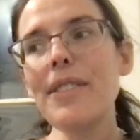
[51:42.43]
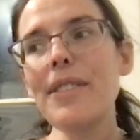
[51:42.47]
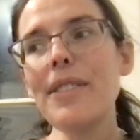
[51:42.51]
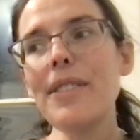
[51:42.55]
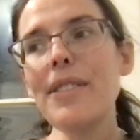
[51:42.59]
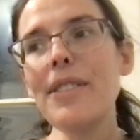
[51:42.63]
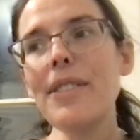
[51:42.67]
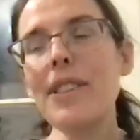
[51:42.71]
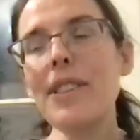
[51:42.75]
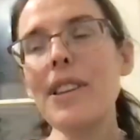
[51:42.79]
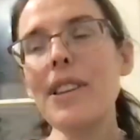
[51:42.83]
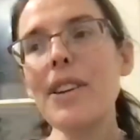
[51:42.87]

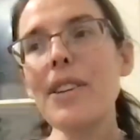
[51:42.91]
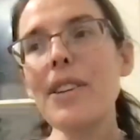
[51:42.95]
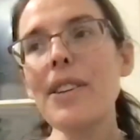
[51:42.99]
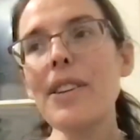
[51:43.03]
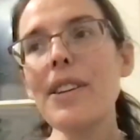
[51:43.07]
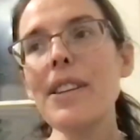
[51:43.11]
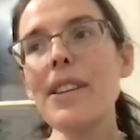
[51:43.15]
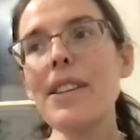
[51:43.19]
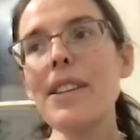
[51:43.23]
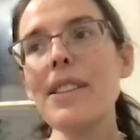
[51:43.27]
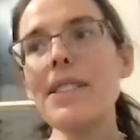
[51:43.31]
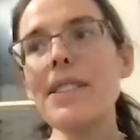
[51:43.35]
there
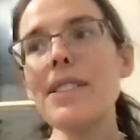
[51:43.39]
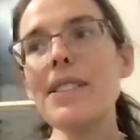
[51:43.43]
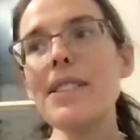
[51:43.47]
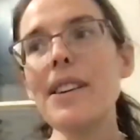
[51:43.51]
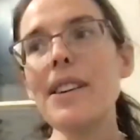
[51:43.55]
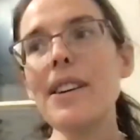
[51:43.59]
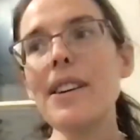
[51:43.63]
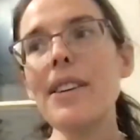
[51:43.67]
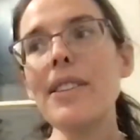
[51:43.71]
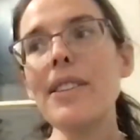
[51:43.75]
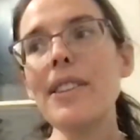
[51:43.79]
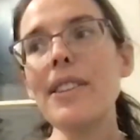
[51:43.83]
is
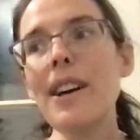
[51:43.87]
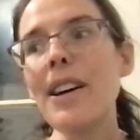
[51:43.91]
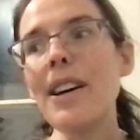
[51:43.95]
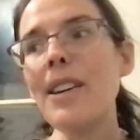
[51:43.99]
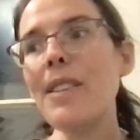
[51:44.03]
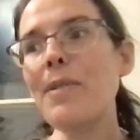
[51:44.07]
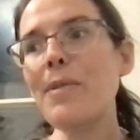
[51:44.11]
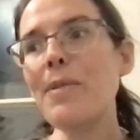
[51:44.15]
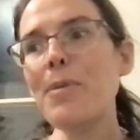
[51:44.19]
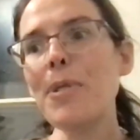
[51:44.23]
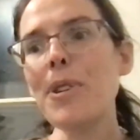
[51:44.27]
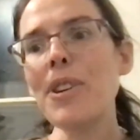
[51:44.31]
a lot
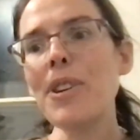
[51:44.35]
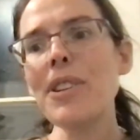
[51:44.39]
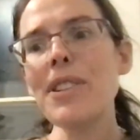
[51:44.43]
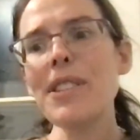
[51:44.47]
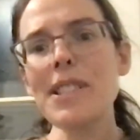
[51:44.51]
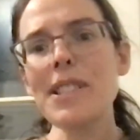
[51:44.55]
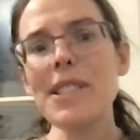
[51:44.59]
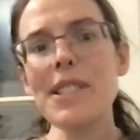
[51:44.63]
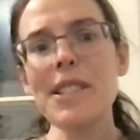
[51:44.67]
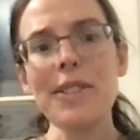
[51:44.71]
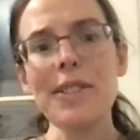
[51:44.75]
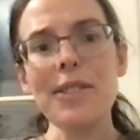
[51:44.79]
of work
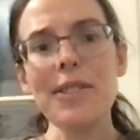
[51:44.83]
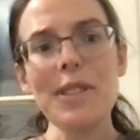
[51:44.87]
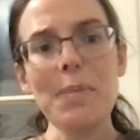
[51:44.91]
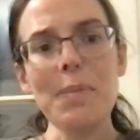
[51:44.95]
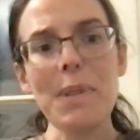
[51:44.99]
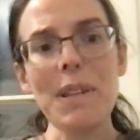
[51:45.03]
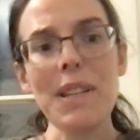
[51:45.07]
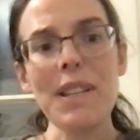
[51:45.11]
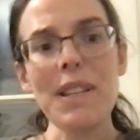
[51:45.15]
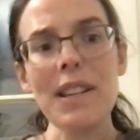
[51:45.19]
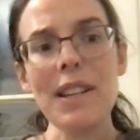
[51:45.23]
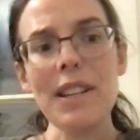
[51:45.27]
still to
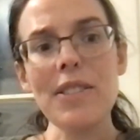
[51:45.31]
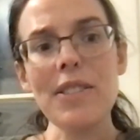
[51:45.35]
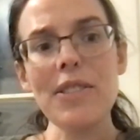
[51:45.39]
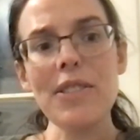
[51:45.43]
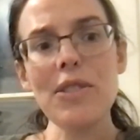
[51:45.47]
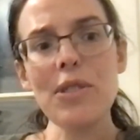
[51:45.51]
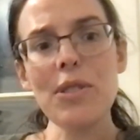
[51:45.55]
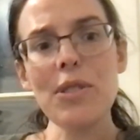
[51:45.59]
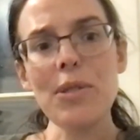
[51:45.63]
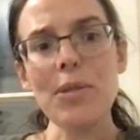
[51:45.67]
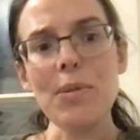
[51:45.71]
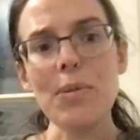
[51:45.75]
be done
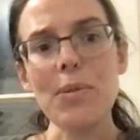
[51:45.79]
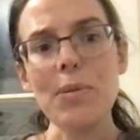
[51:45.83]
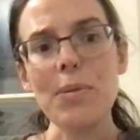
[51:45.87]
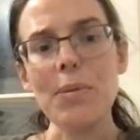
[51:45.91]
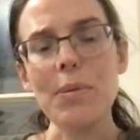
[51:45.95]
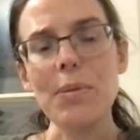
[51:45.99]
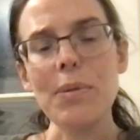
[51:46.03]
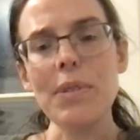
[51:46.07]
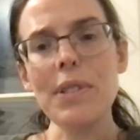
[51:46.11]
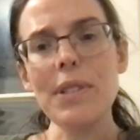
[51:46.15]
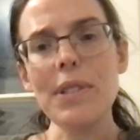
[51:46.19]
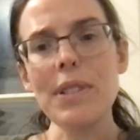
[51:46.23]

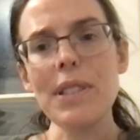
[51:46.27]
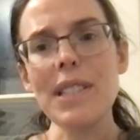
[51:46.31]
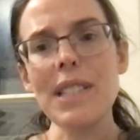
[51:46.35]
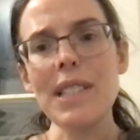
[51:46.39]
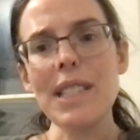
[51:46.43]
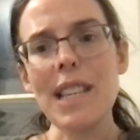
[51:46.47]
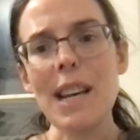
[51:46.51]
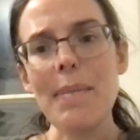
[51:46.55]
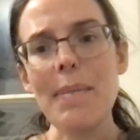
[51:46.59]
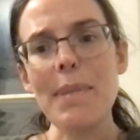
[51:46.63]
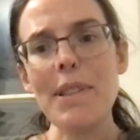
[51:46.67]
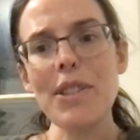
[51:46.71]
to
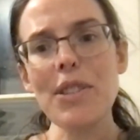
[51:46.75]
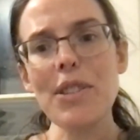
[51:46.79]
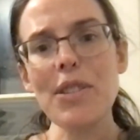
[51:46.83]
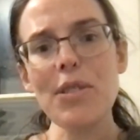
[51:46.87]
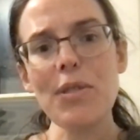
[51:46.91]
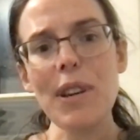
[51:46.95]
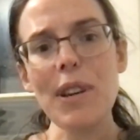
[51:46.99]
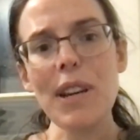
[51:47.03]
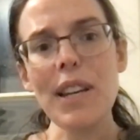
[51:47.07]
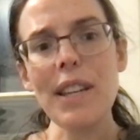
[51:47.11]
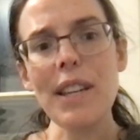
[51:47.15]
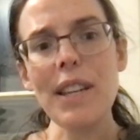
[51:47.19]

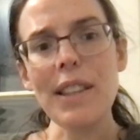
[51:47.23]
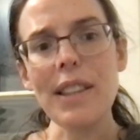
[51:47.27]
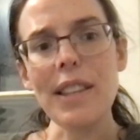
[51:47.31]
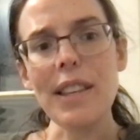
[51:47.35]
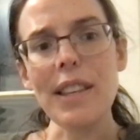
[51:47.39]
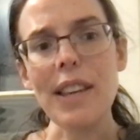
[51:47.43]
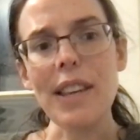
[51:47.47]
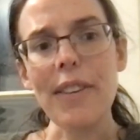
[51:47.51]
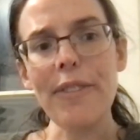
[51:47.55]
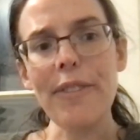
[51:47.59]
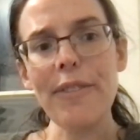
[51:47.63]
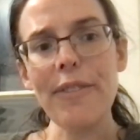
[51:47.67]
demonstrate
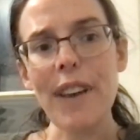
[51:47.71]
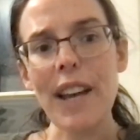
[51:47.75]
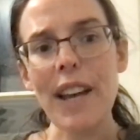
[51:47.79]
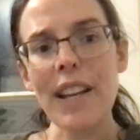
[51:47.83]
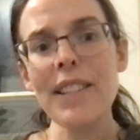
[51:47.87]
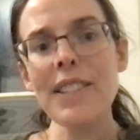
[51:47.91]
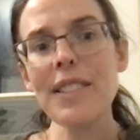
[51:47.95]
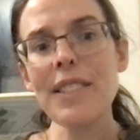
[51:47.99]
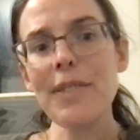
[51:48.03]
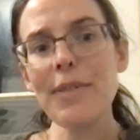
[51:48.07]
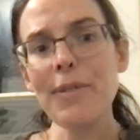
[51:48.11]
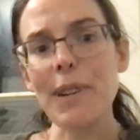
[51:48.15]
the
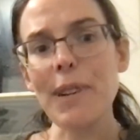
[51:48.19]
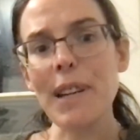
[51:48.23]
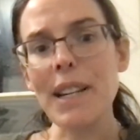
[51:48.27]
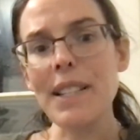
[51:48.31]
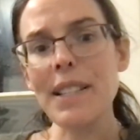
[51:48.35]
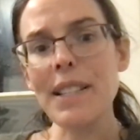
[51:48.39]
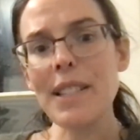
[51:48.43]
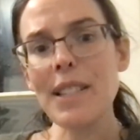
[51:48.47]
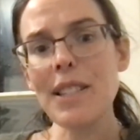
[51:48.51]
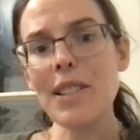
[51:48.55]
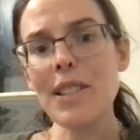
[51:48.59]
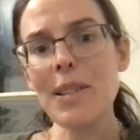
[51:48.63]
effects of
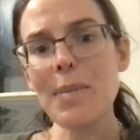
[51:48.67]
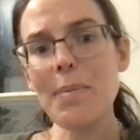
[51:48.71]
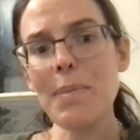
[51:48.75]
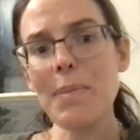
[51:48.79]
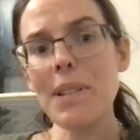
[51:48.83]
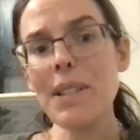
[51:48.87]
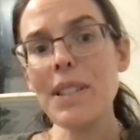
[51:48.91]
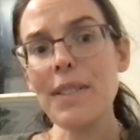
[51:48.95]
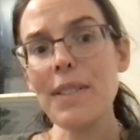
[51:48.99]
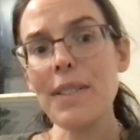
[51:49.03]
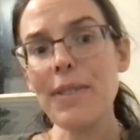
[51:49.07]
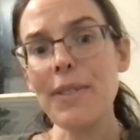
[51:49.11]
racism
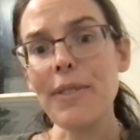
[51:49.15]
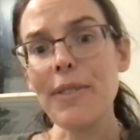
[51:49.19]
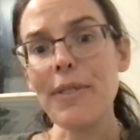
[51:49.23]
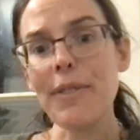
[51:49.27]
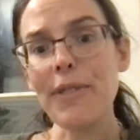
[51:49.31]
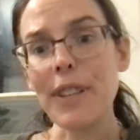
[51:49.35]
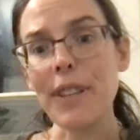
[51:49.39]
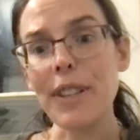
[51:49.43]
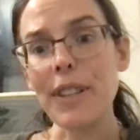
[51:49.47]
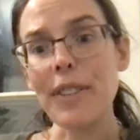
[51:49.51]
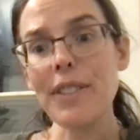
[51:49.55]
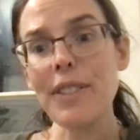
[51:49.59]
in different
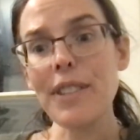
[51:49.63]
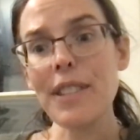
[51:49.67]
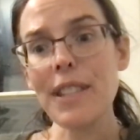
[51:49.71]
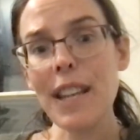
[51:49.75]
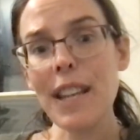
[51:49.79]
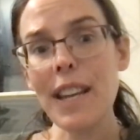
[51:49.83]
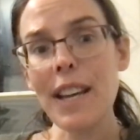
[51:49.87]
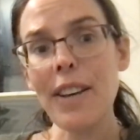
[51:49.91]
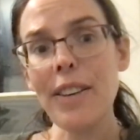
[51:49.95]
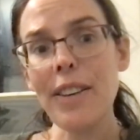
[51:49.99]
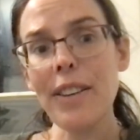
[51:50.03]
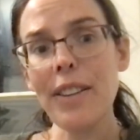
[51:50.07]
fields in
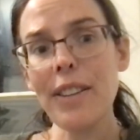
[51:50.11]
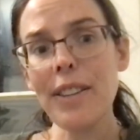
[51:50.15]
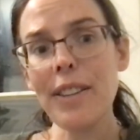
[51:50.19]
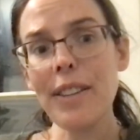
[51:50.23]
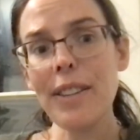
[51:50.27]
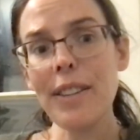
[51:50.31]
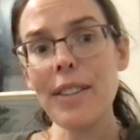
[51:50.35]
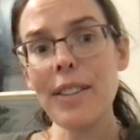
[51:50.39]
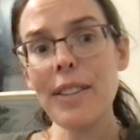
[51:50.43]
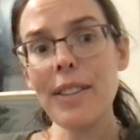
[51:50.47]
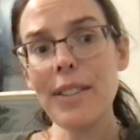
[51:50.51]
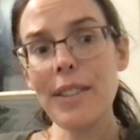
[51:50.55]
health.
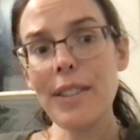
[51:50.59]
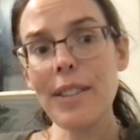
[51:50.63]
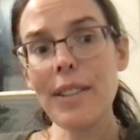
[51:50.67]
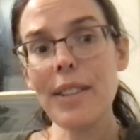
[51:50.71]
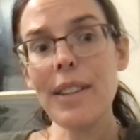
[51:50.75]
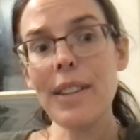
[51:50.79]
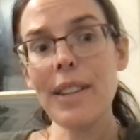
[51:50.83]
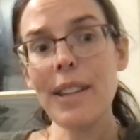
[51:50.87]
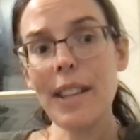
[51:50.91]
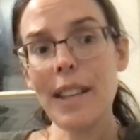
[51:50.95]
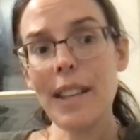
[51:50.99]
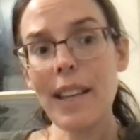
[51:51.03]

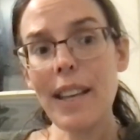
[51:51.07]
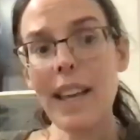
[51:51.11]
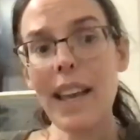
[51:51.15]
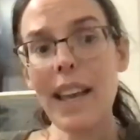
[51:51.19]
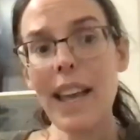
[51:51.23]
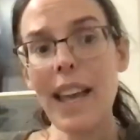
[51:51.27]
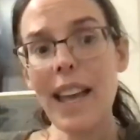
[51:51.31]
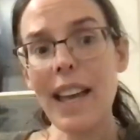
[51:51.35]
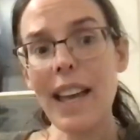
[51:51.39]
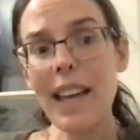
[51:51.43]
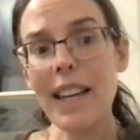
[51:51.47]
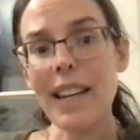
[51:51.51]

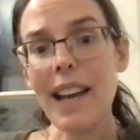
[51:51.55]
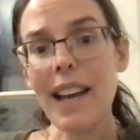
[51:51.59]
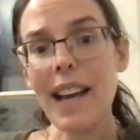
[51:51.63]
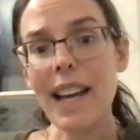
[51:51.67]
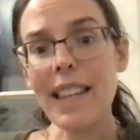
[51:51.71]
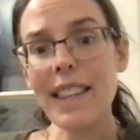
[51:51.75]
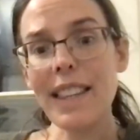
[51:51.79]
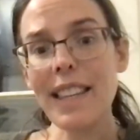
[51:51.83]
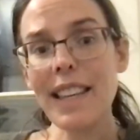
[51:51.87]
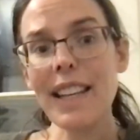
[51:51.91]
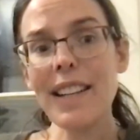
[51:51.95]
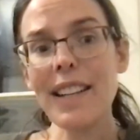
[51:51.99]
And I
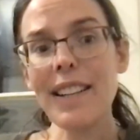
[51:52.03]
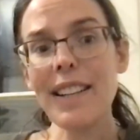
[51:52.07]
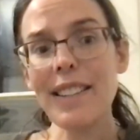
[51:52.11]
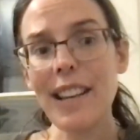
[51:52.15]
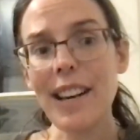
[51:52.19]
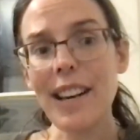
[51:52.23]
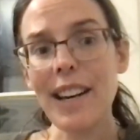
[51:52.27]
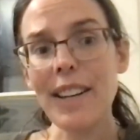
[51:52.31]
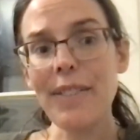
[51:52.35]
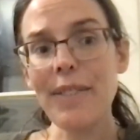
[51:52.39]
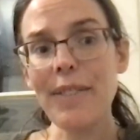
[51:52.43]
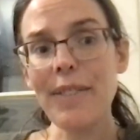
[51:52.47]
think a
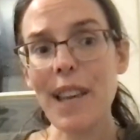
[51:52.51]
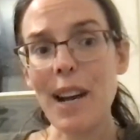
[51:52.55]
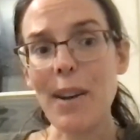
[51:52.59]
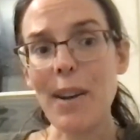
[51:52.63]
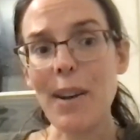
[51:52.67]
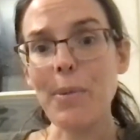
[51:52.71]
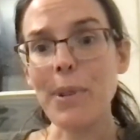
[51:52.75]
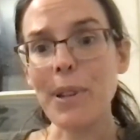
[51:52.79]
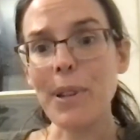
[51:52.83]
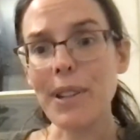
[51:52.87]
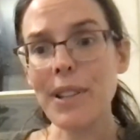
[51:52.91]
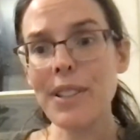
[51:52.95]
lot of
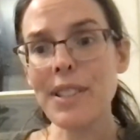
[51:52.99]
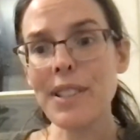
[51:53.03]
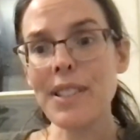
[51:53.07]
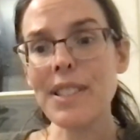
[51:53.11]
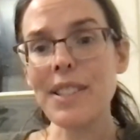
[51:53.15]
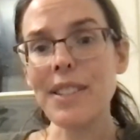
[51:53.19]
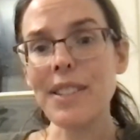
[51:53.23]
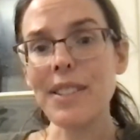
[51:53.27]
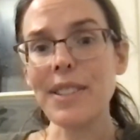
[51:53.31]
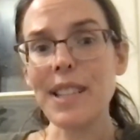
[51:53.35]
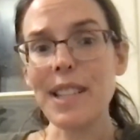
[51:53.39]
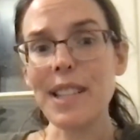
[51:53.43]
that work
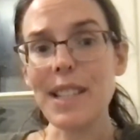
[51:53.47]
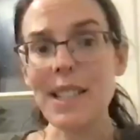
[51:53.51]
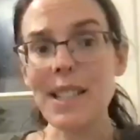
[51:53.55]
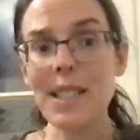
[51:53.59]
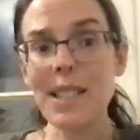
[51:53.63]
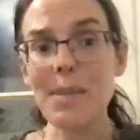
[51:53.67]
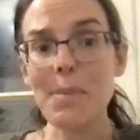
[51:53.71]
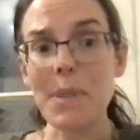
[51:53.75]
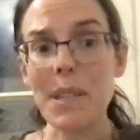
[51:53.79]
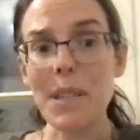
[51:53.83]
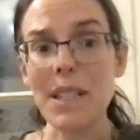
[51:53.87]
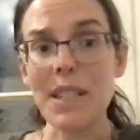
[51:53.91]
still needs
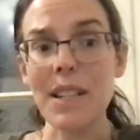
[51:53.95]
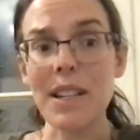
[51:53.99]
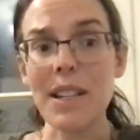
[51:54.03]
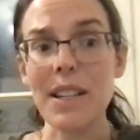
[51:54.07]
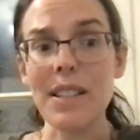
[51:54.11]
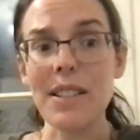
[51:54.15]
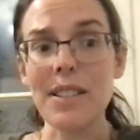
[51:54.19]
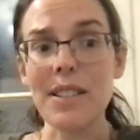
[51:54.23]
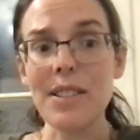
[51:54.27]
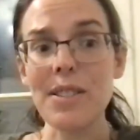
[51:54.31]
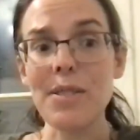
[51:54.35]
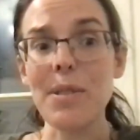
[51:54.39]
to be
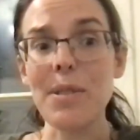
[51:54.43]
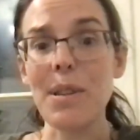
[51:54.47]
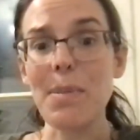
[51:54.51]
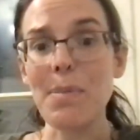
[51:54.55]
done so that